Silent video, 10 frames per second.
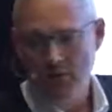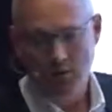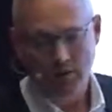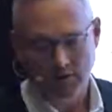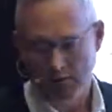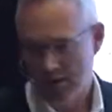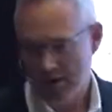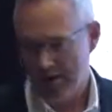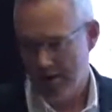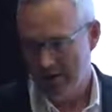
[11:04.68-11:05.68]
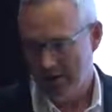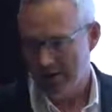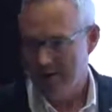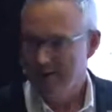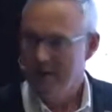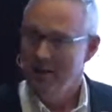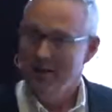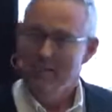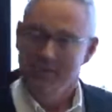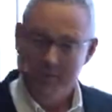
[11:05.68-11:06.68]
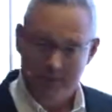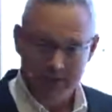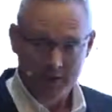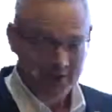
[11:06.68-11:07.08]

a well-known market index. But the bigger